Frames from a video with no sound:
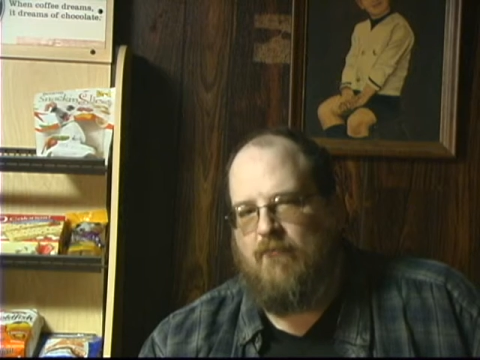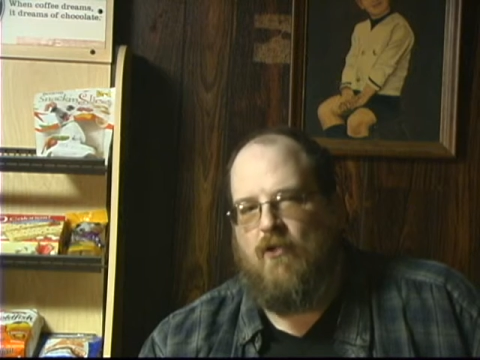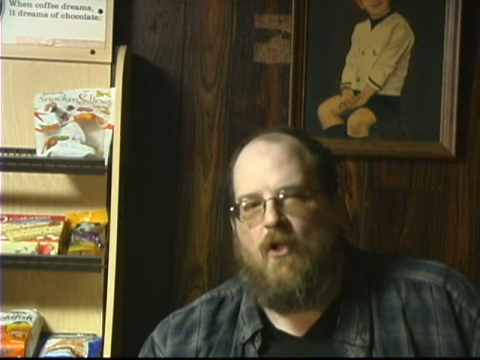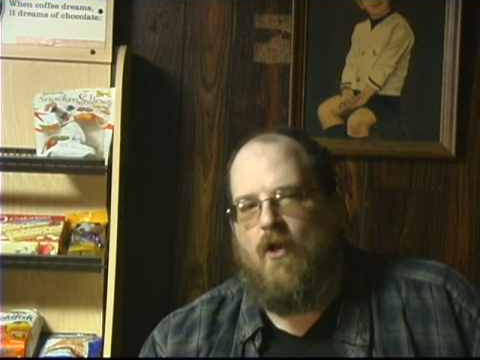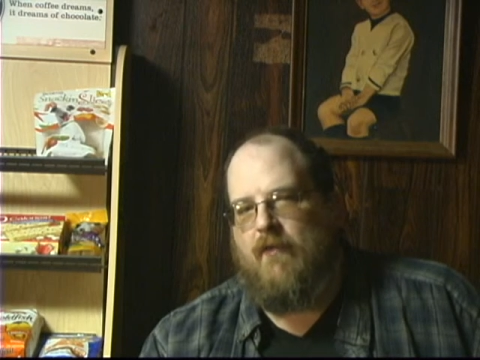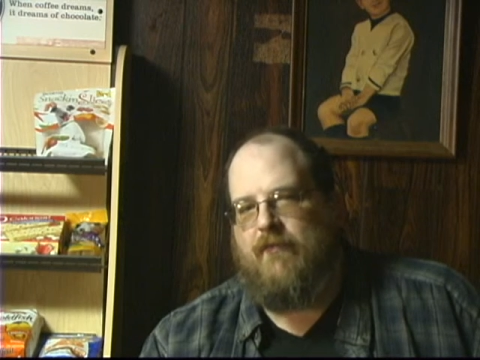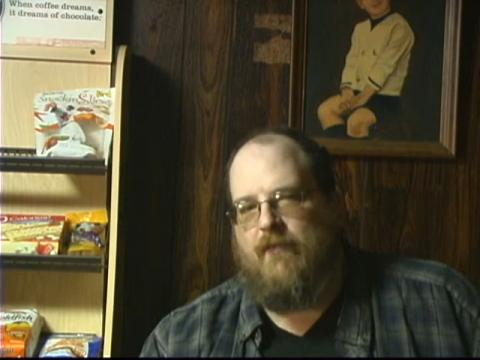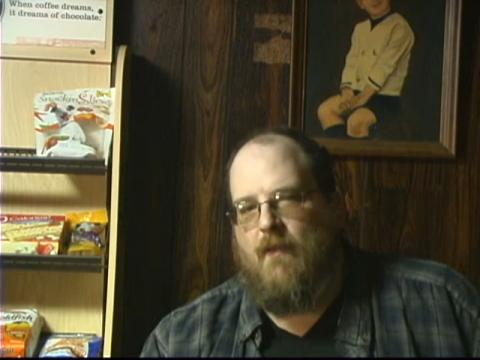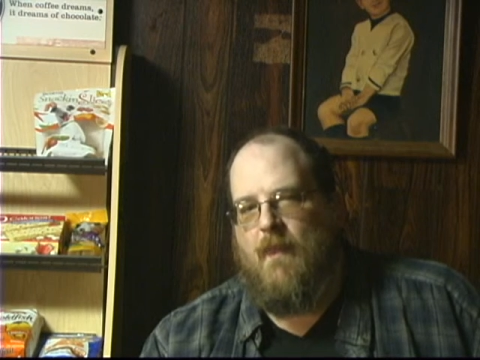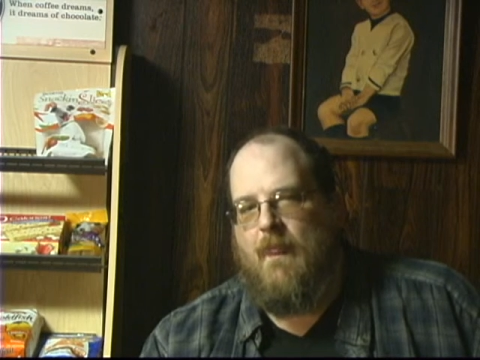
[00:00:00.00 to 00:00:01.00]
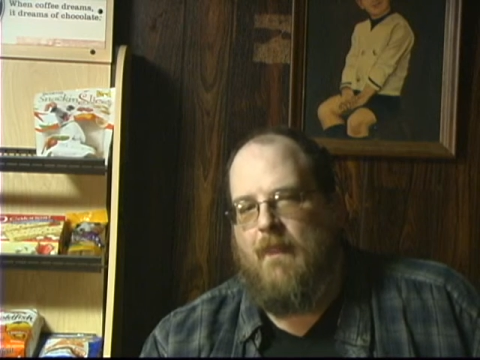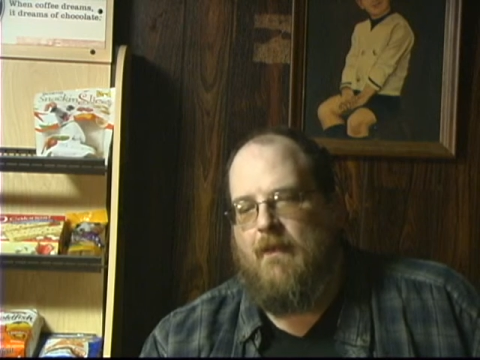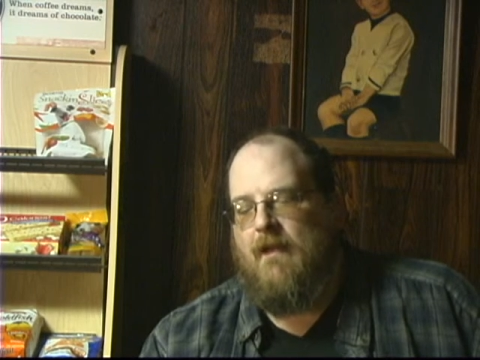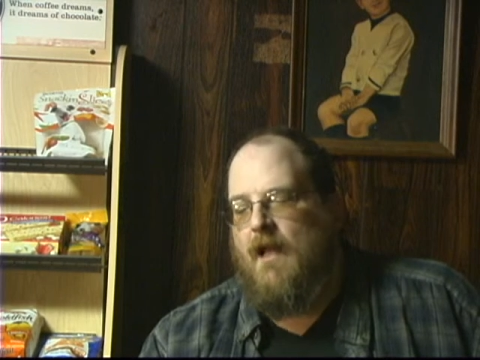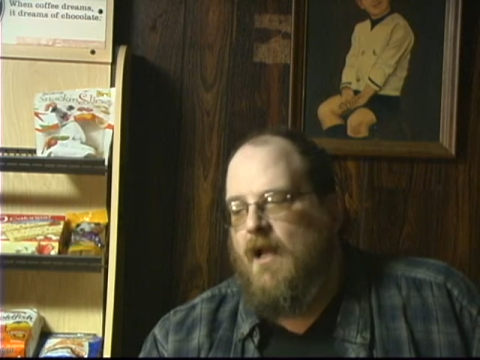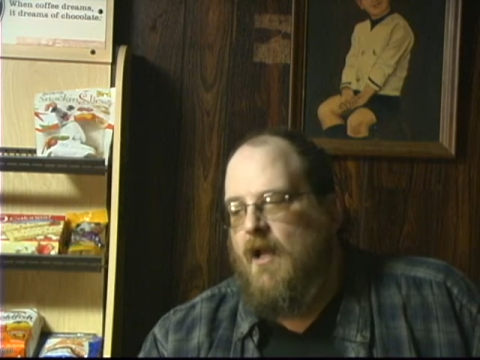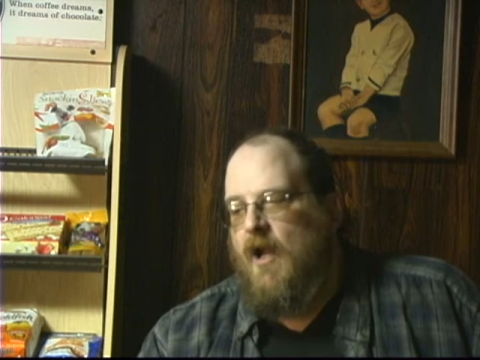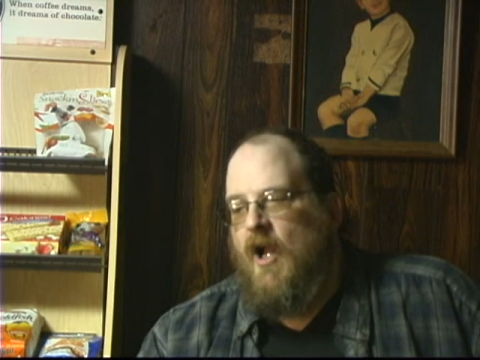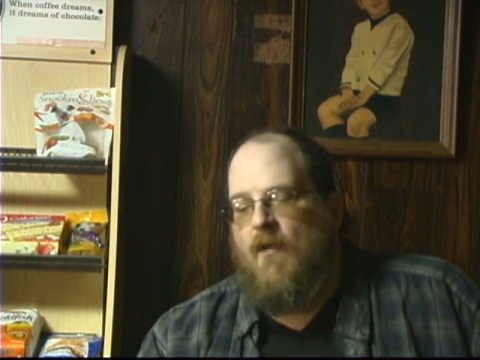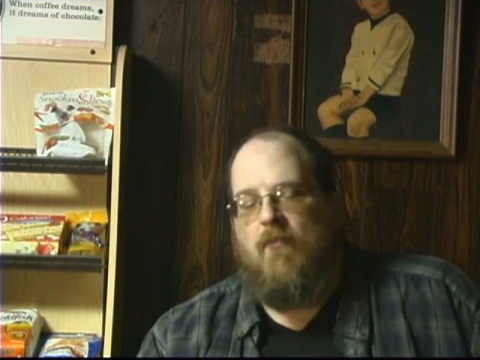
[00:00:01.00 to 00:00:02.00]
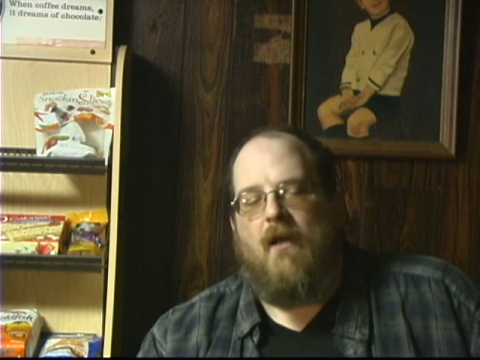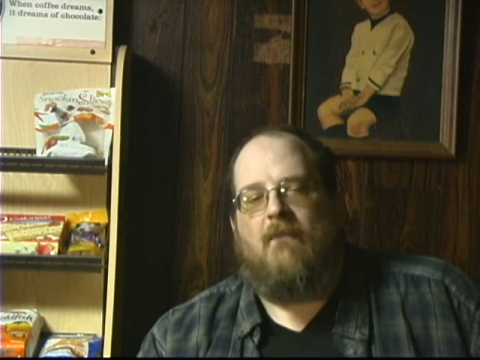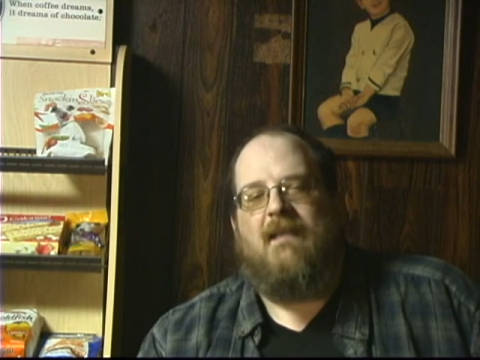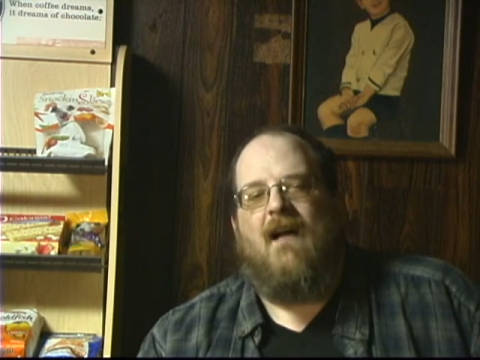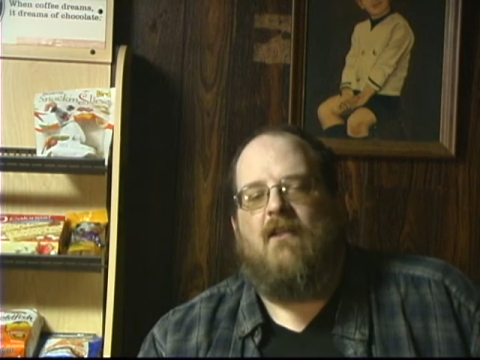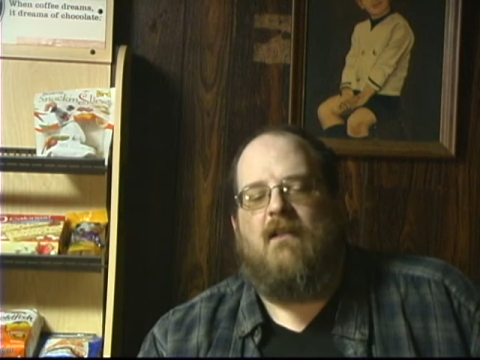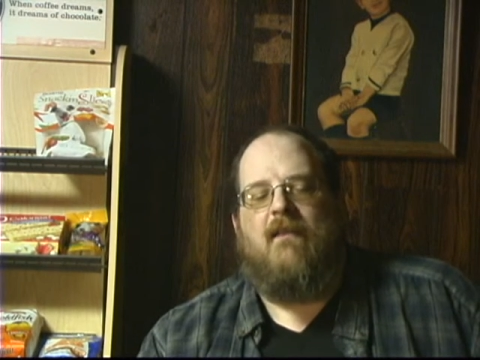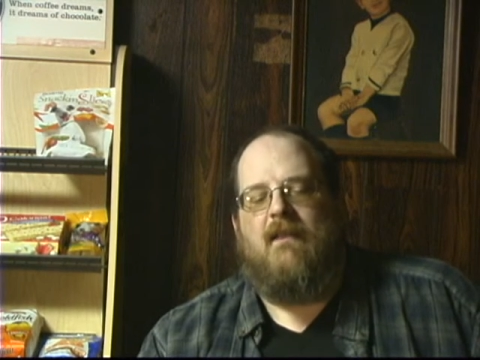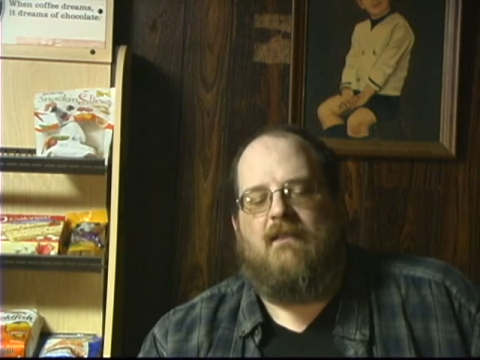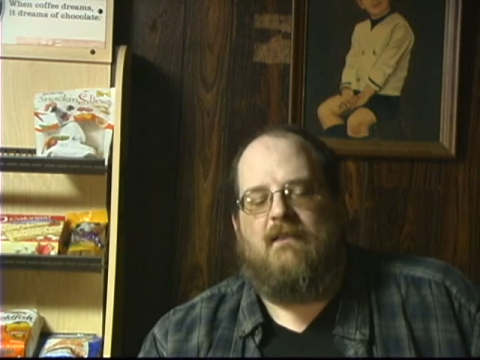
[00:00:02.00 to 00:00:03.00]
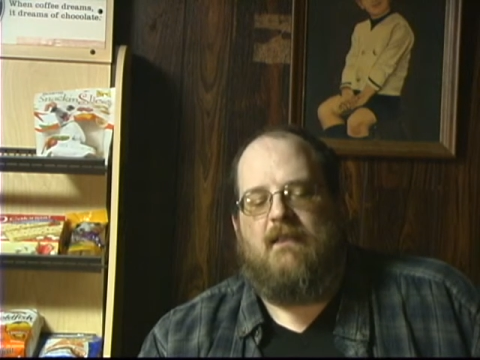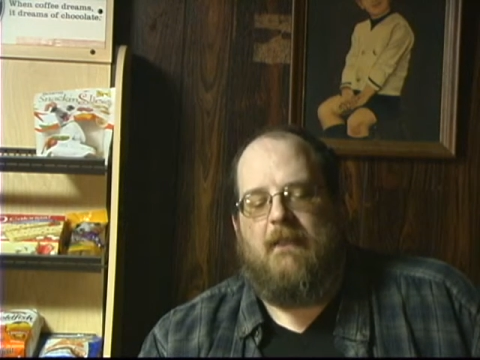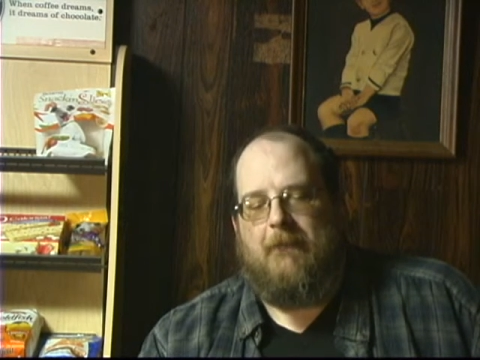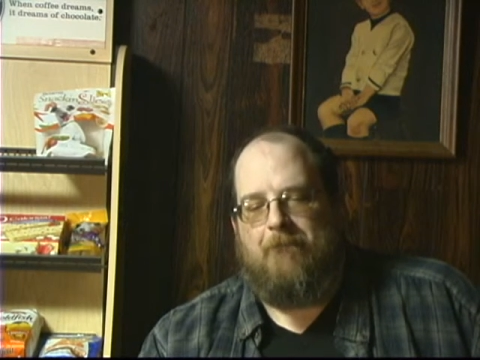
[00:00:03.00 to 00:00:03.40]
pull off. But I'm telling you this,